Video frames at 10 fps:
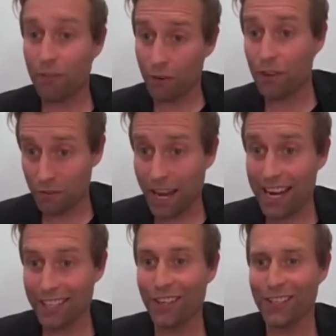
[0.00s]
a
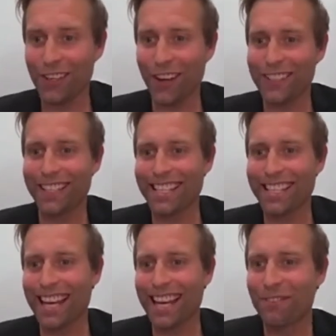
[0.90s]
surveyor to go to site and get
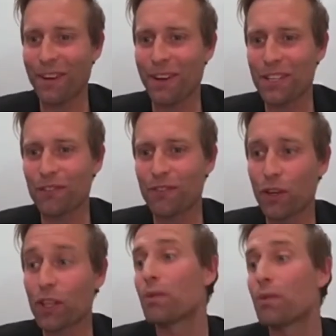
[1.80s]
that information
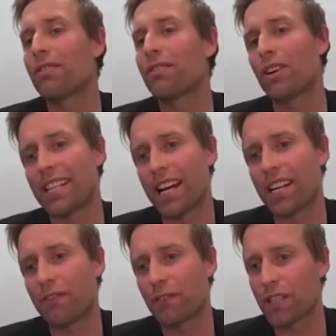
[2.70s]
for you, we've got
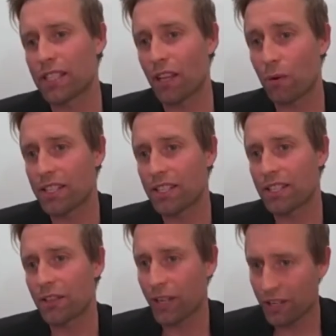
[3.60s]
data for as low
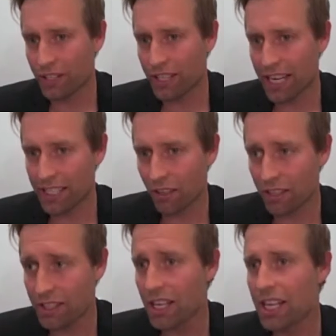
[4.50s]
as
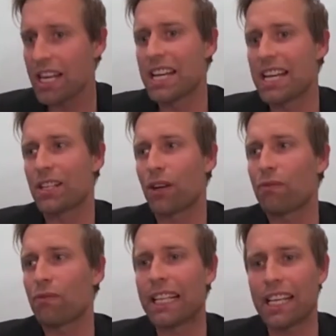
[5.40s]
$380. So
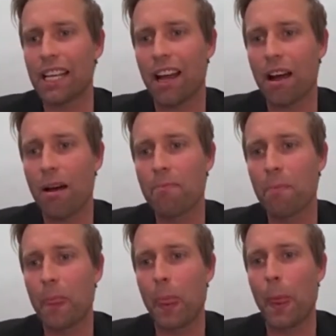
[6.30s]
really,
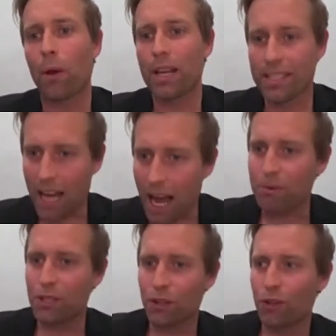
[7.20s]
it's
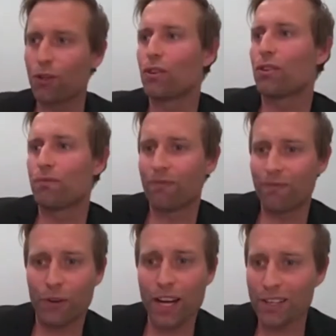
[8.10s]
up to
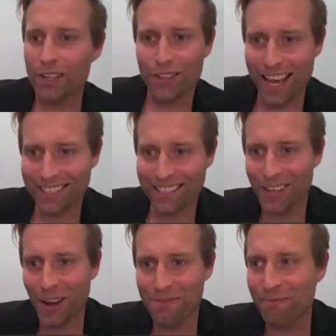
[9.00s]
300,000
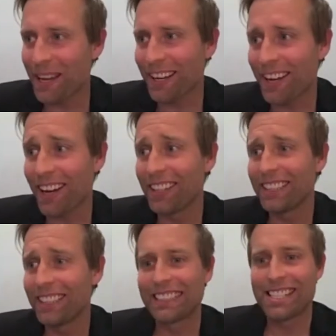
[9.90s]
times better,
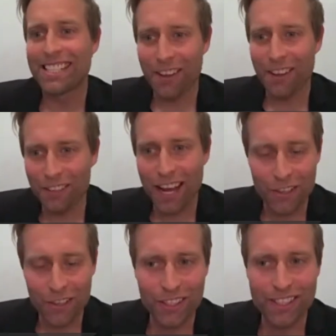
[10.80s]

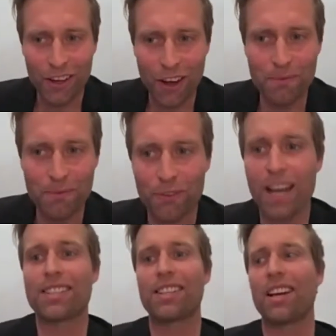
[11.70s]
700 times
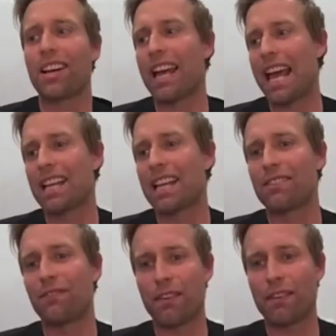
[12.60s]
faster, and
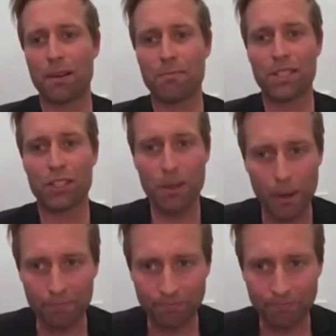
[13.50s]
5 times cheaper.